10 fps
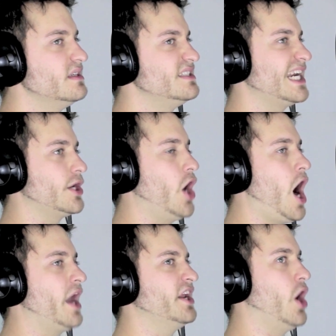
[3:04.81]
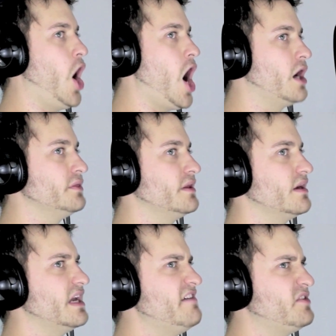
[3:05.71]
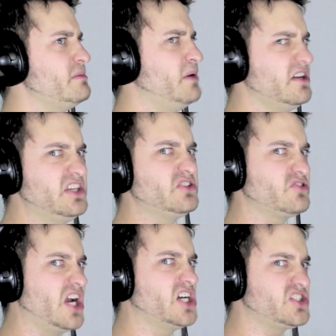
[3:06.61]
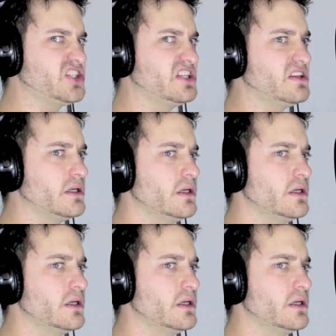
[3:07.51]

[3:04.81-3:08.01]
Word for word: ticking on and on, everybody's rushing.